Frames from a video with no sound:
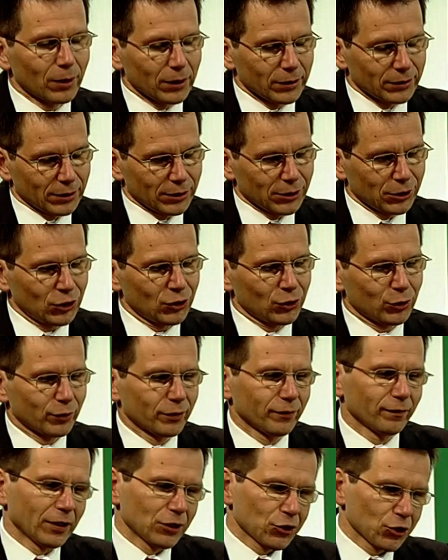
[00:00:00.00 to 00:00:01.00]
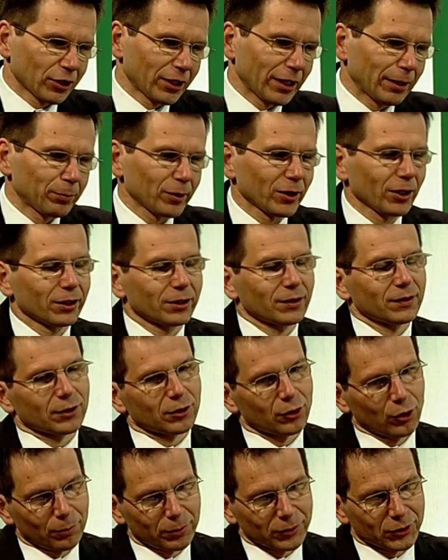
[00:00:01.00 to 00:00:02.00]
Well, in addition to the venture capital and the
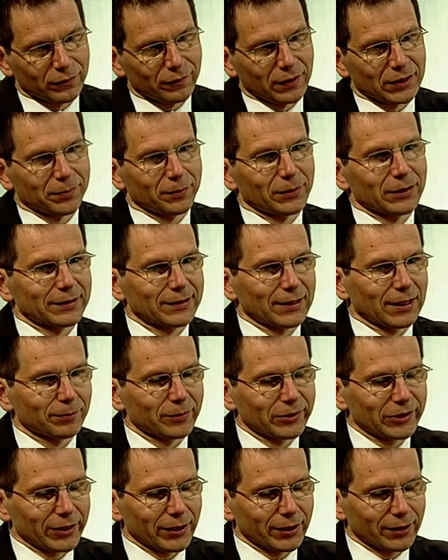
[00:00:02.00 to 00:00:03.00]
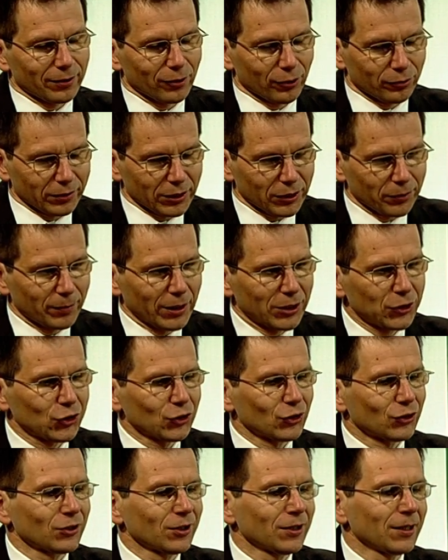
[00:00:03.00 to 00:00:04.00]
corporate investment examples that I already
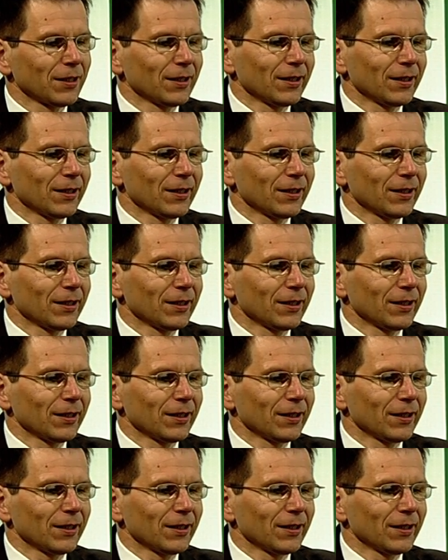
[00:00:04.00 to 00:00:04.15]
mentioned,